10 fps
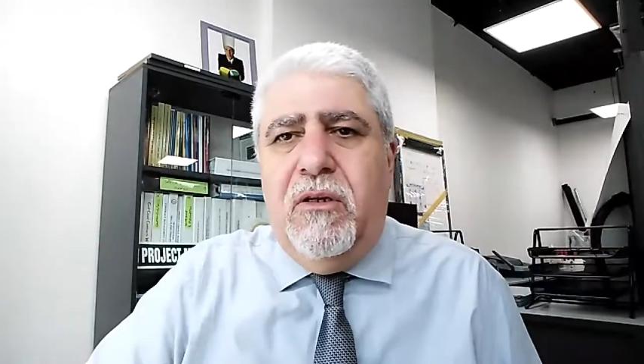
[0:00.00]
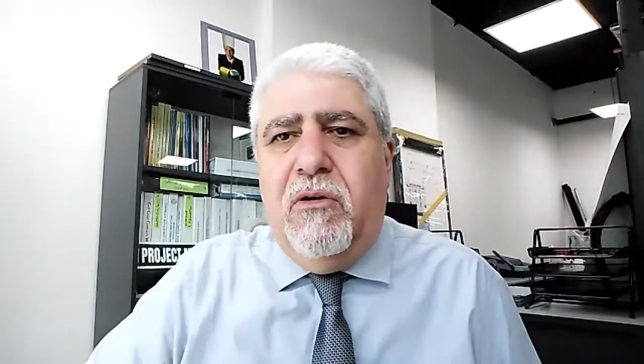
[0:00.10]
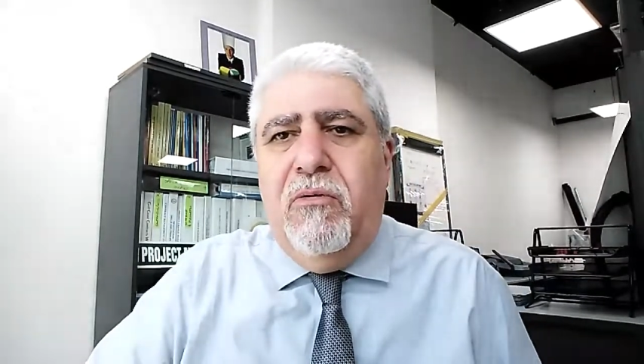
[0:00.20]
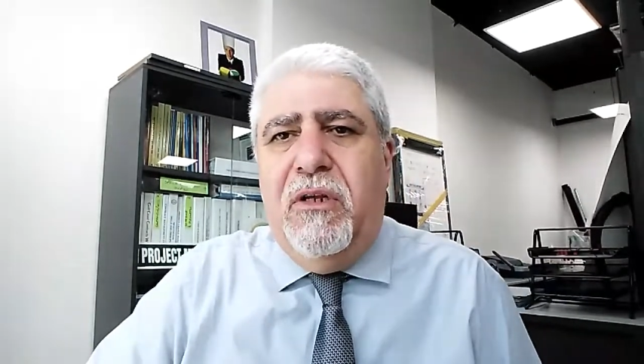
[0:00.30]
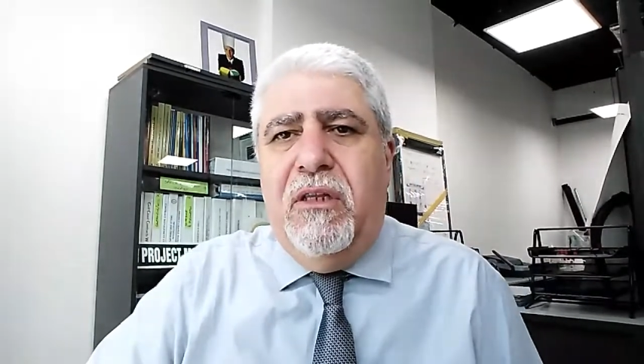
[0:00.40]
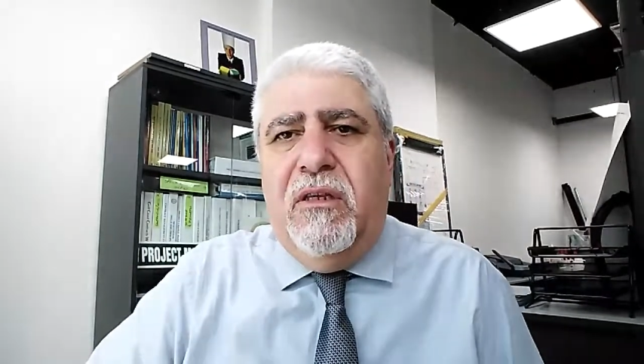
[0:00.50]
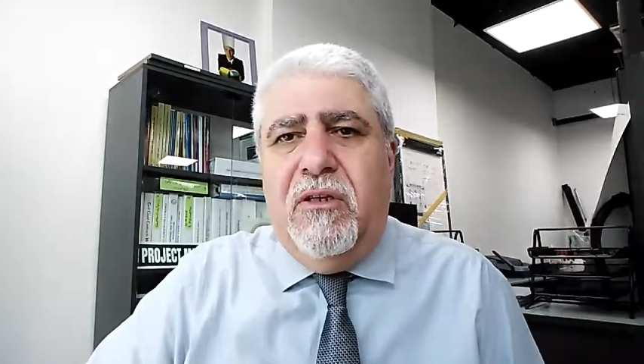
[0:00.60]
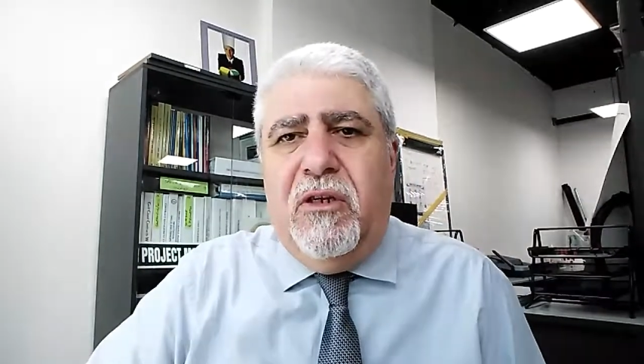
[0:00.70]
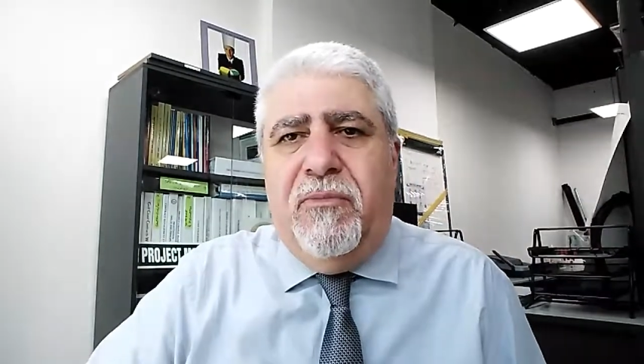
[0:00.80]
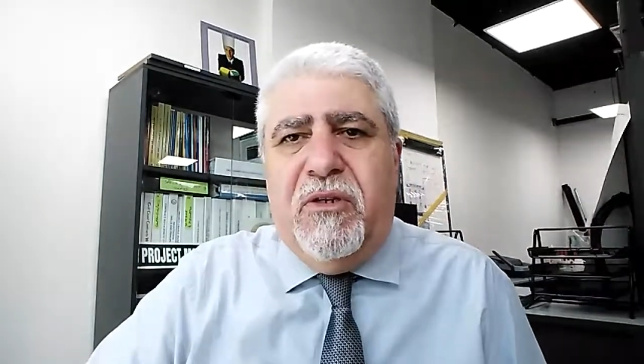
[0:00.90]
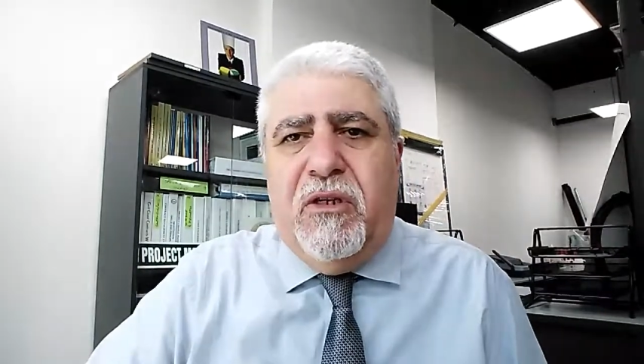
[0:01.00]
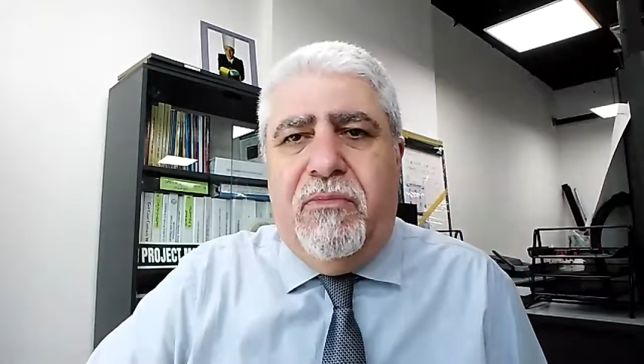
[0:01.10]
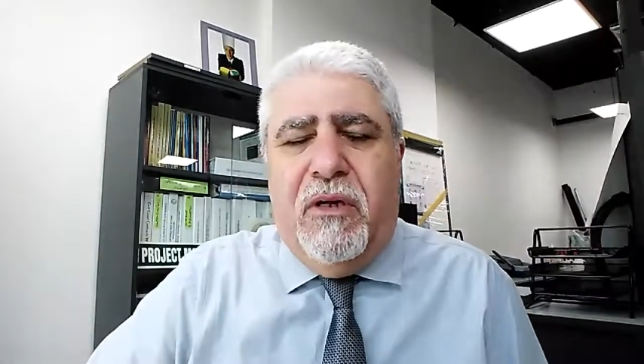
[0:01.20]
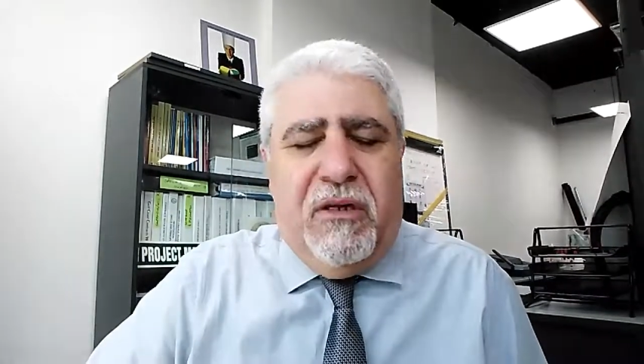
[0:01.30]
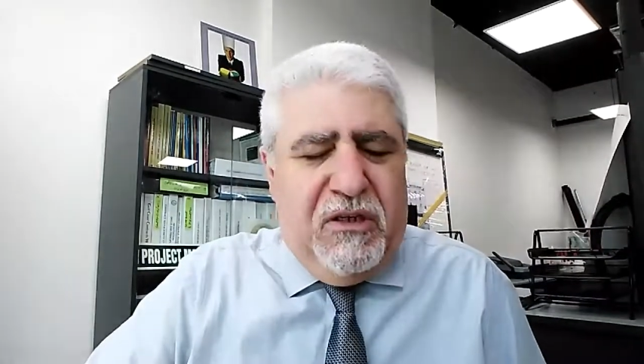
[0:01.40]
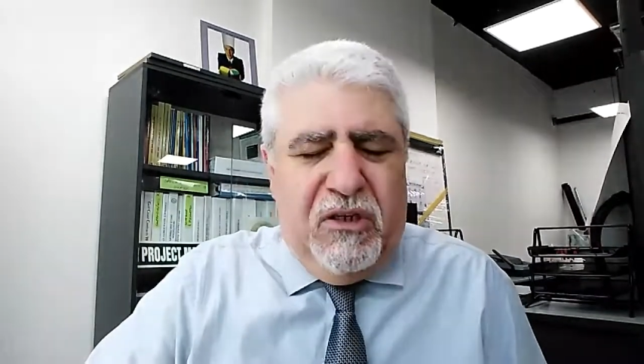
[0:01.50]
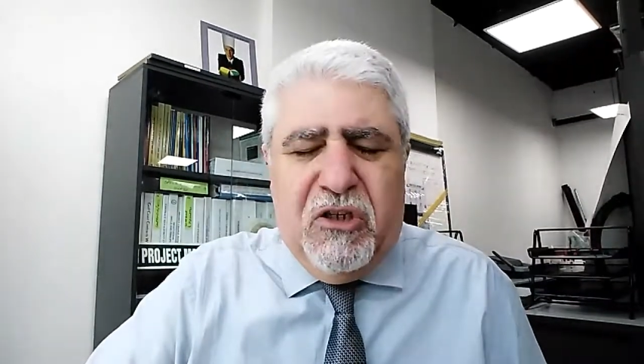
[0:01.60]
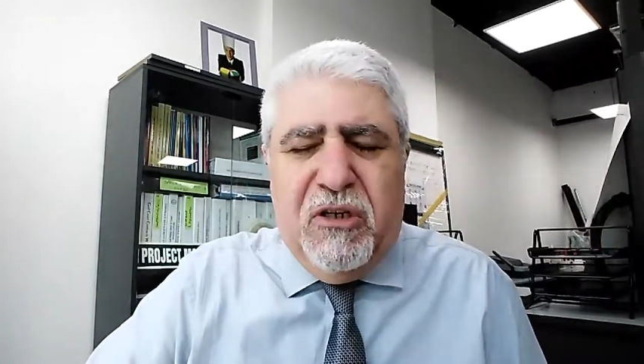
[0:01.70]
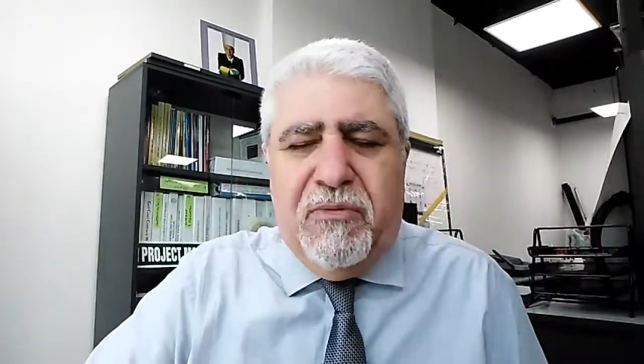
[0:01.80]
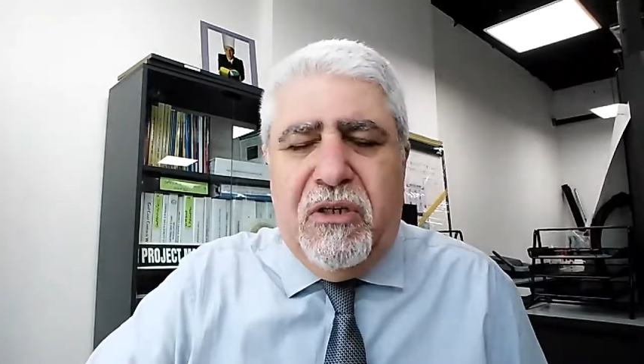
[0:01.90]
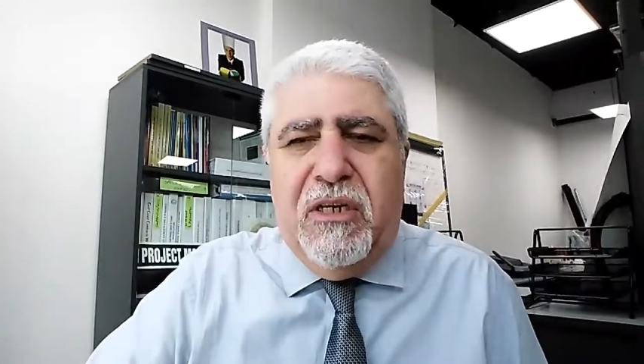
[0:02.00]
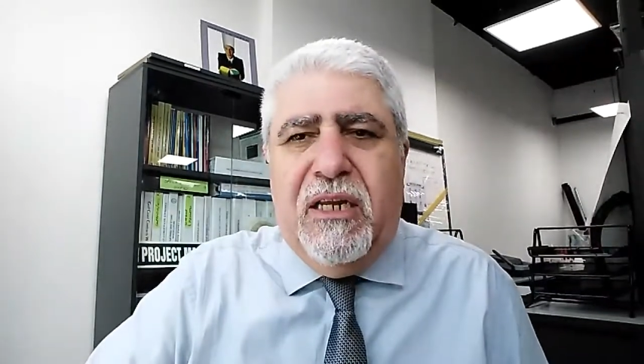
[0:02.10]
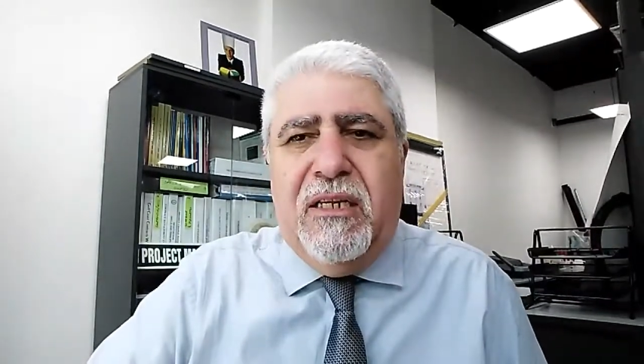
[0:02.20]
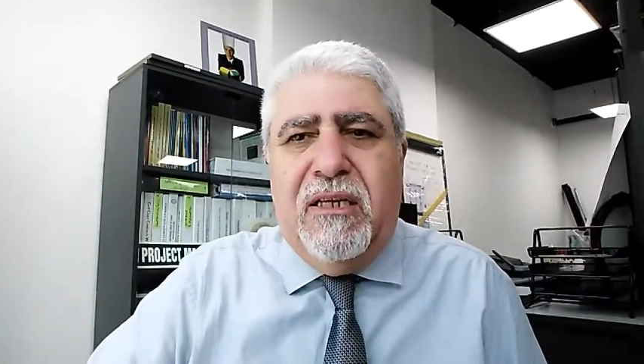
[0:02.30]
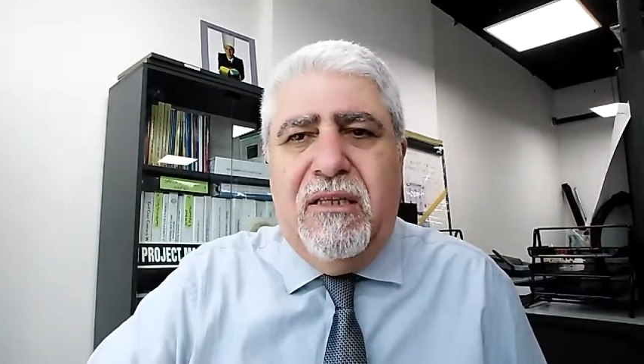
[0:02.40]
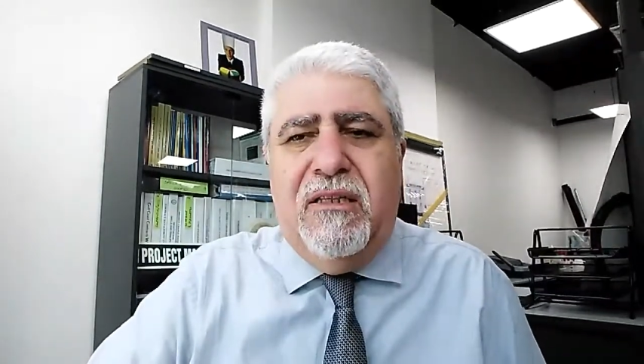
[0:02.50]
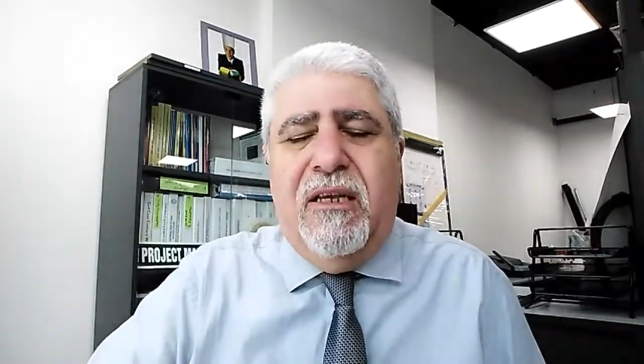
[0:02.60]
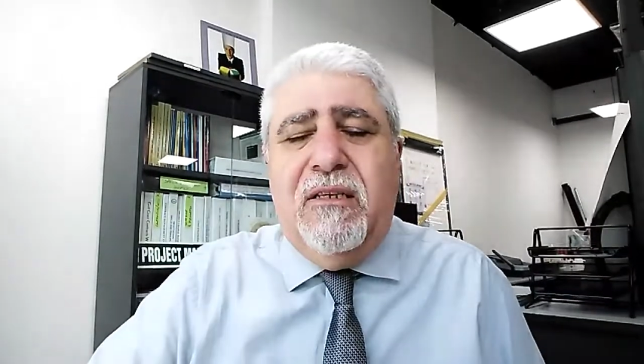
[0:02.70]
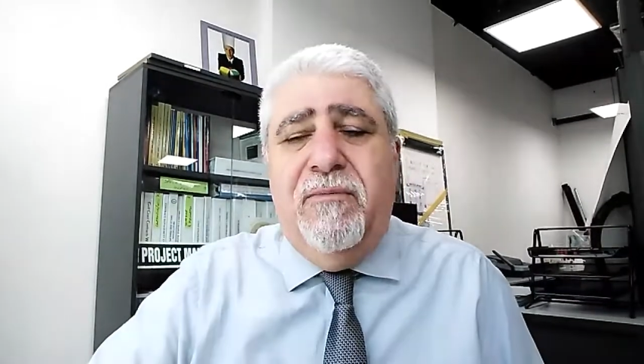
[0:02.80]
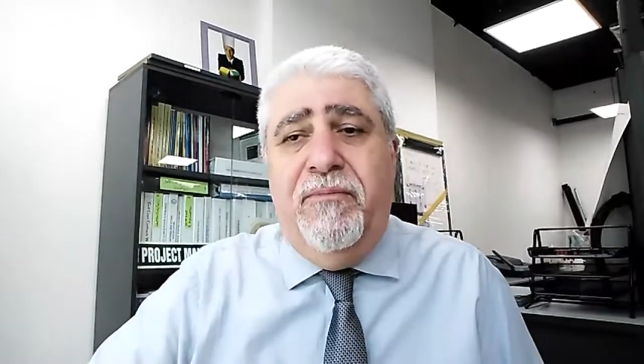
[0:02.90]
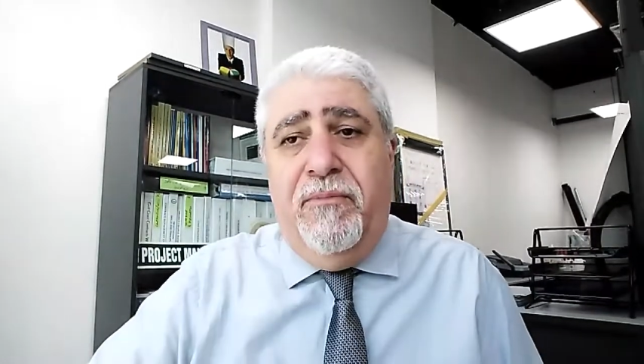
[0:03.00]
including the job description, uh, description and characteristics,